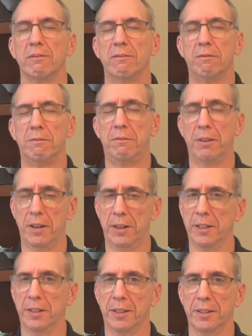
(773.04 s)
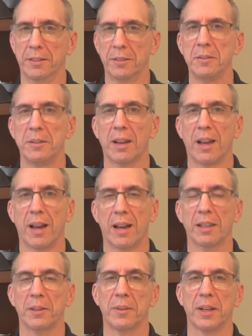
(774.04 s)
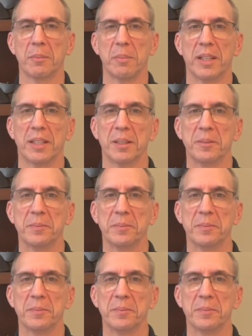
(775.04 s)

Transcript: Very good. Highly recommended.